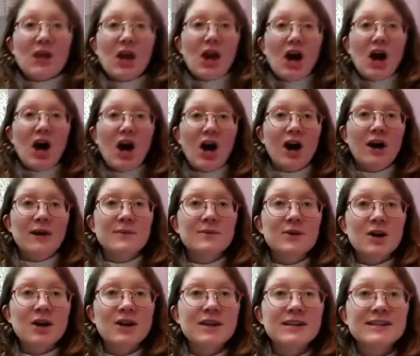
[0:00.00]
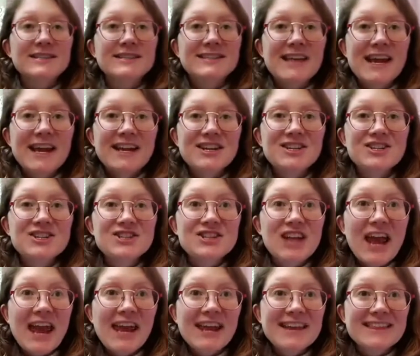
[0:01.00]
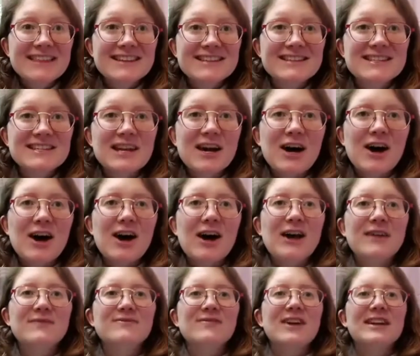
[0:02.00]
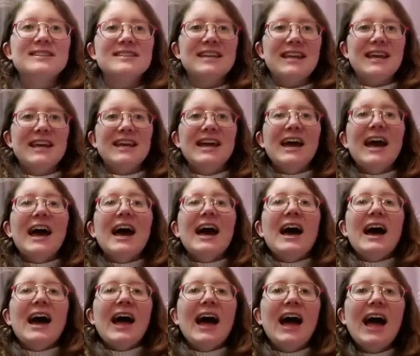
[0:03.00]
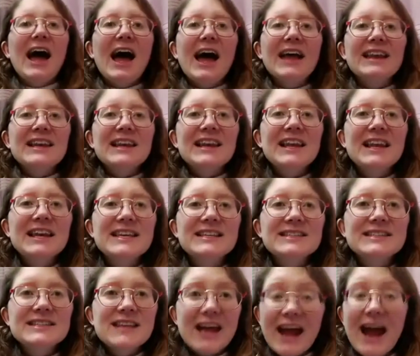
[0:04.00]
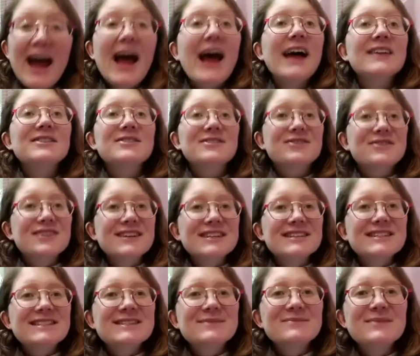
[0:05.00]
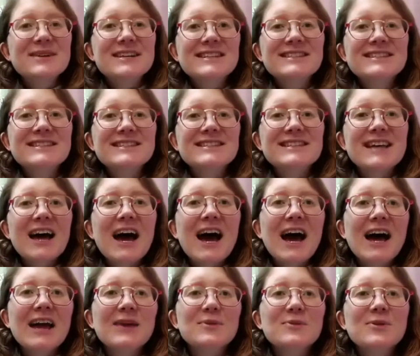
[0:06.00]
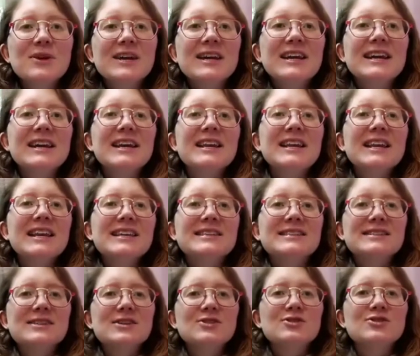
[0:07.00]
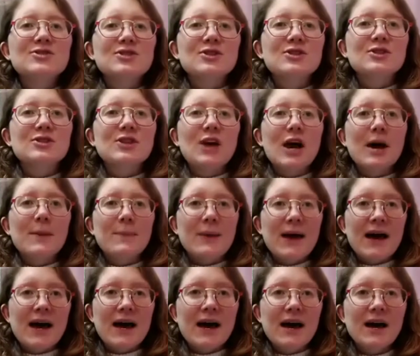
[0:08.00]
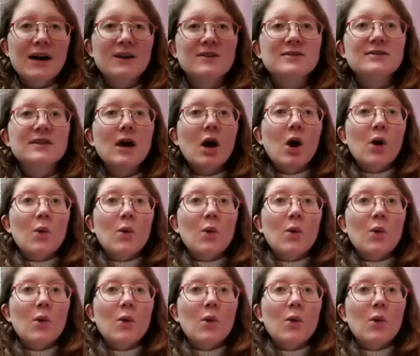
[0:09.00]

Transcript: I'm gonna say shake this time. Ready? At Christmas time we listen to the bells.